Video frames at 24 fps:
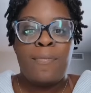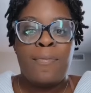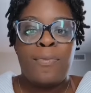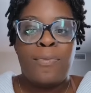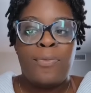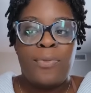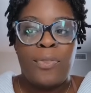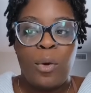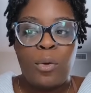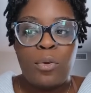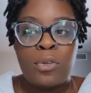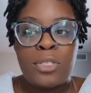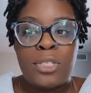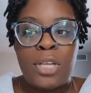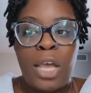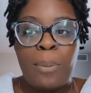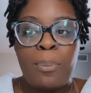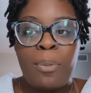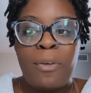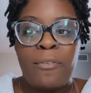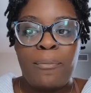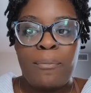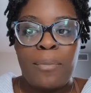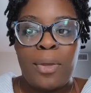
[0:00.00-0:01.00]
Those
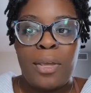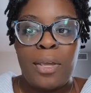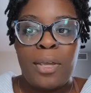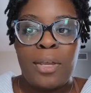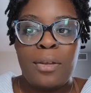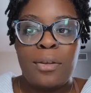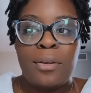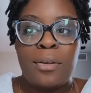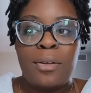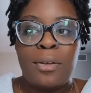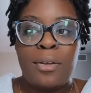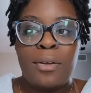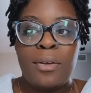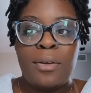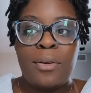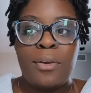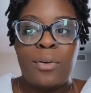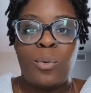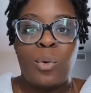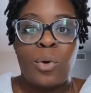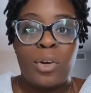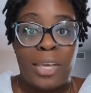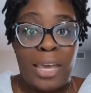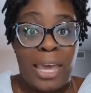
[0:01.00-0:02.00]
type of men
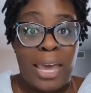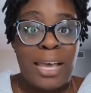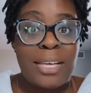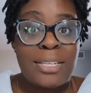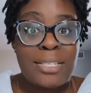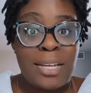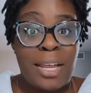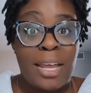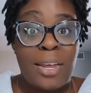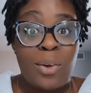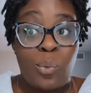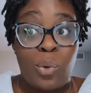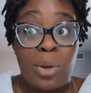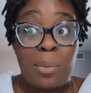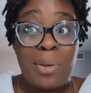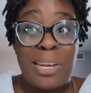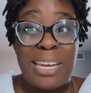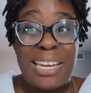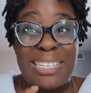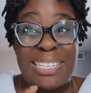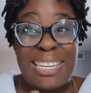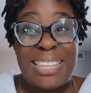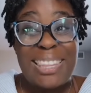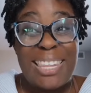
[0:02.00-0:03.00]
will gaslight women
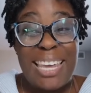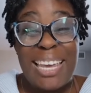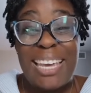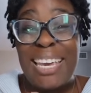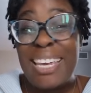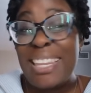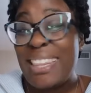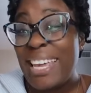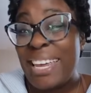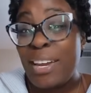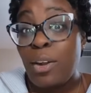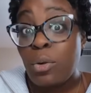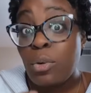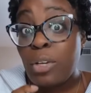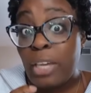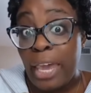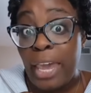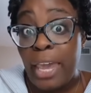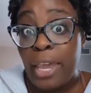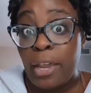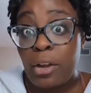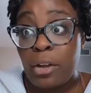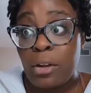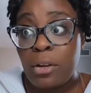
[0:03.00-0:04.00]
into thinking they don't
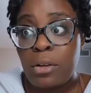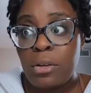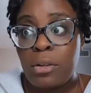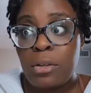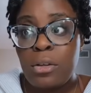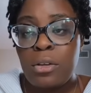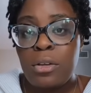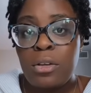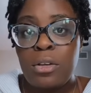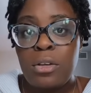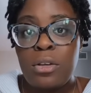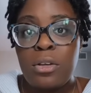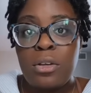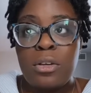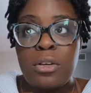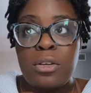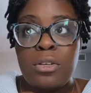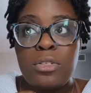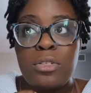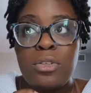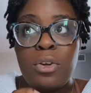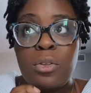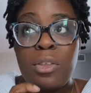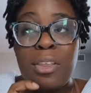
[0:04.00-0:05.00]
care
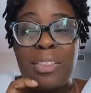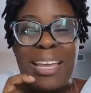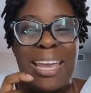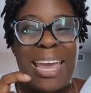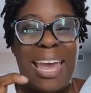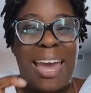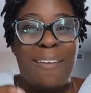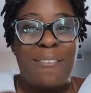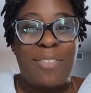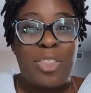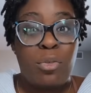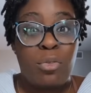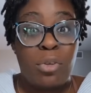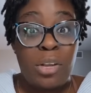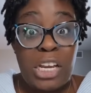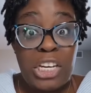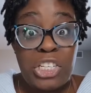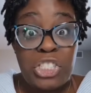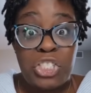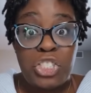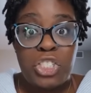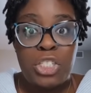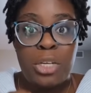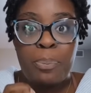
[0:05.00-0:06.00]
so that they have the
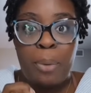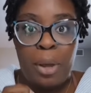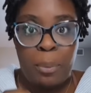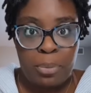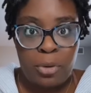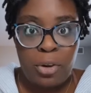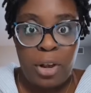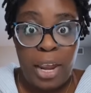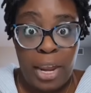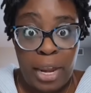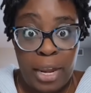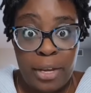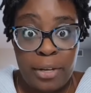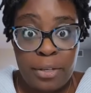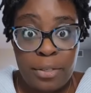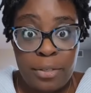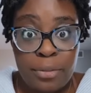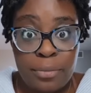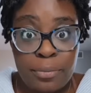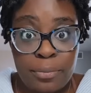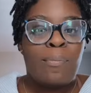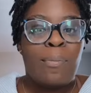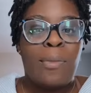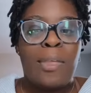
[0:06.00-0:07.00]
relationship upper hand.
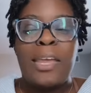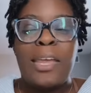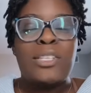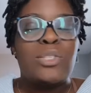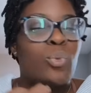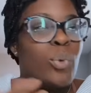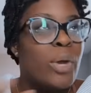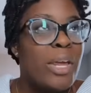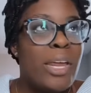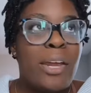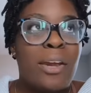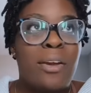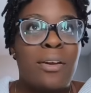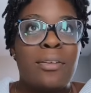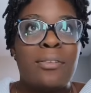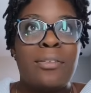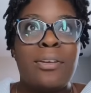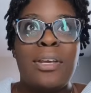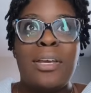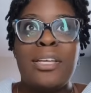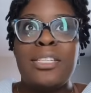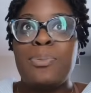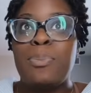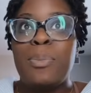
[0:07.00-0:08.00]
It's weird,
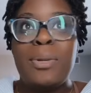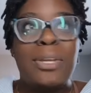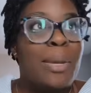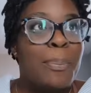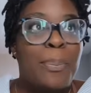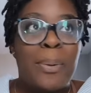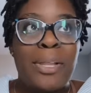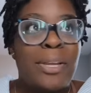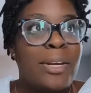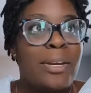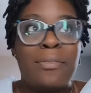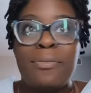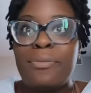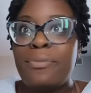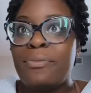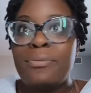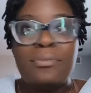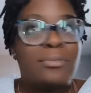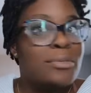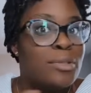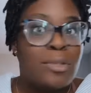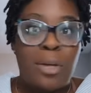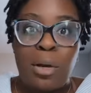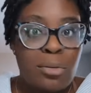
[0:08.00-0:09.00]
it's manipulative,
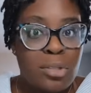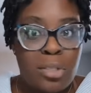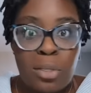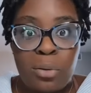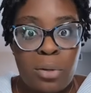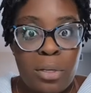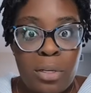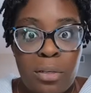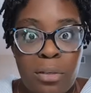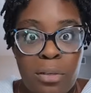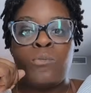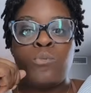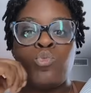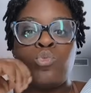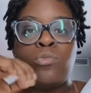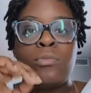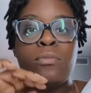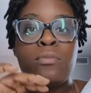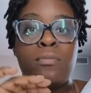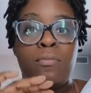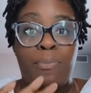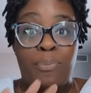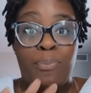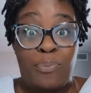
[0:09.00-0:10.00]
don't do it.
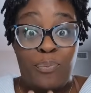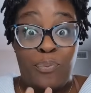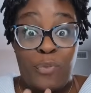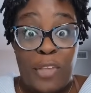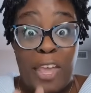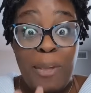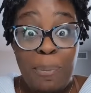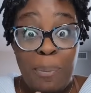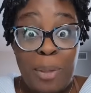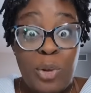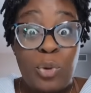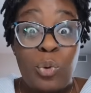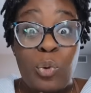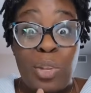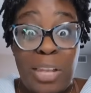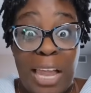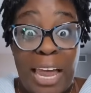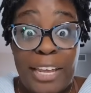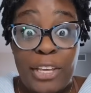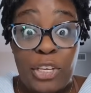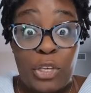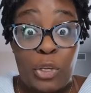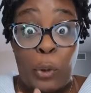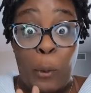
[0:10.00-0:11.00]
Date men who
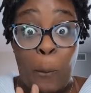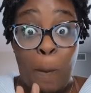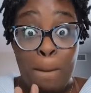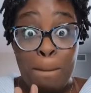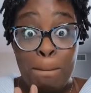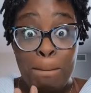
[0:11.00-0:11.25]
like you.